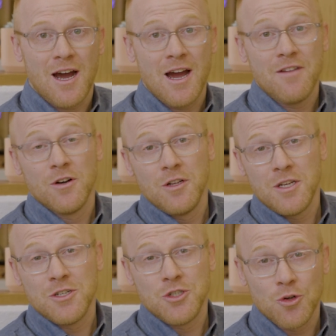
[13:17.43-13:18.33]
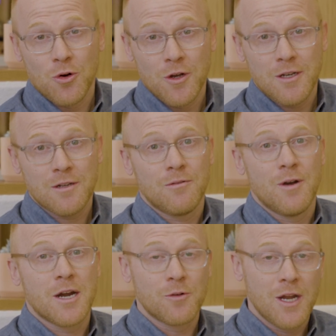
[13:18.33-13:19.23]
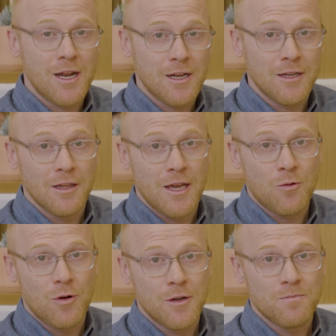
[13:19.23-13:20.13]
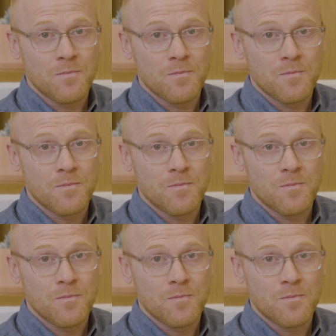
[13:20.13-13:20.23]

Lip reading: I've really enjoyed recreating in Lakewood,